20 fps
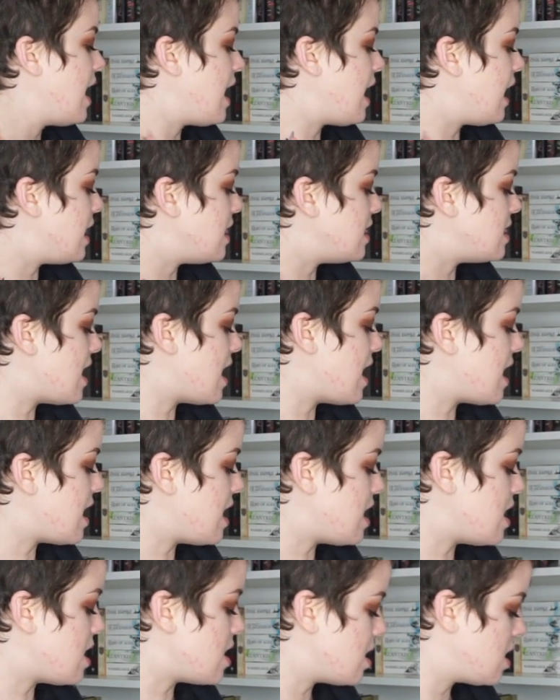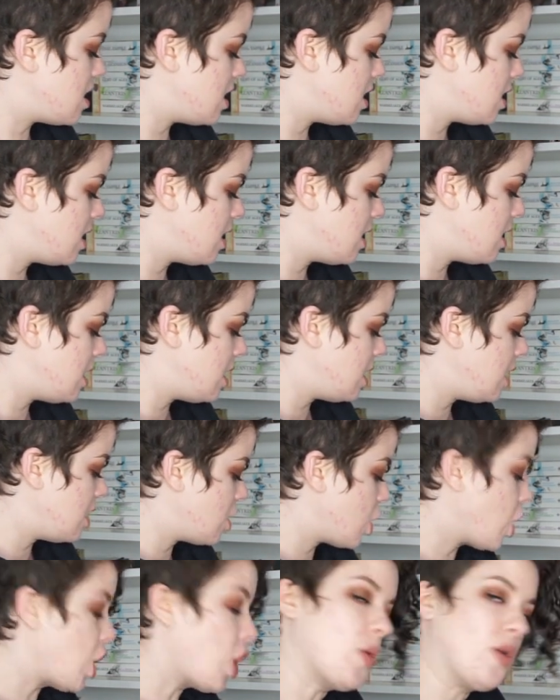And then
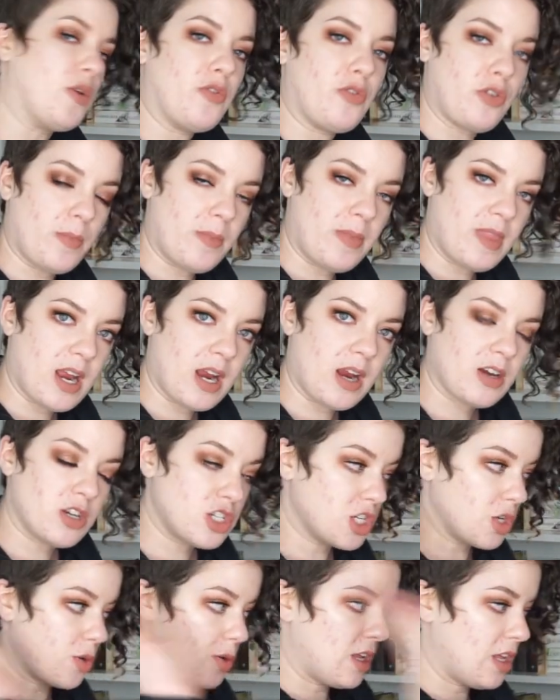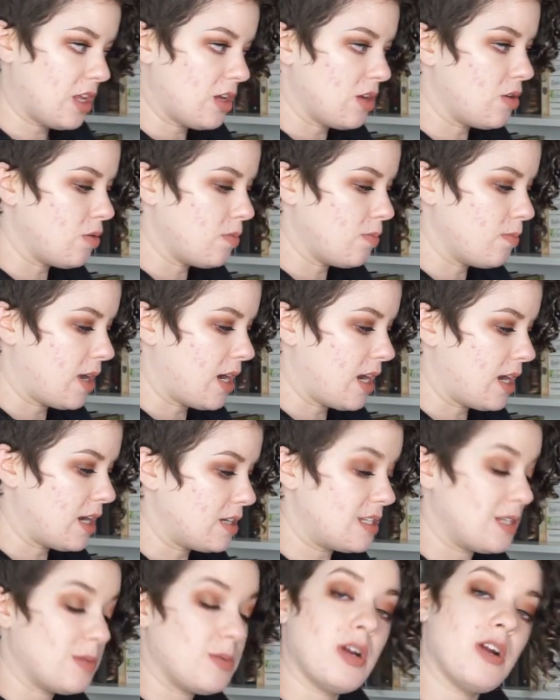going from there and showing you my
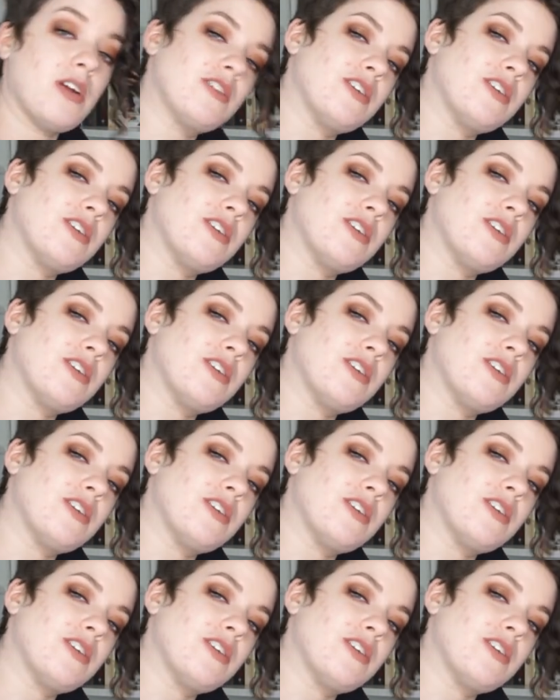TBR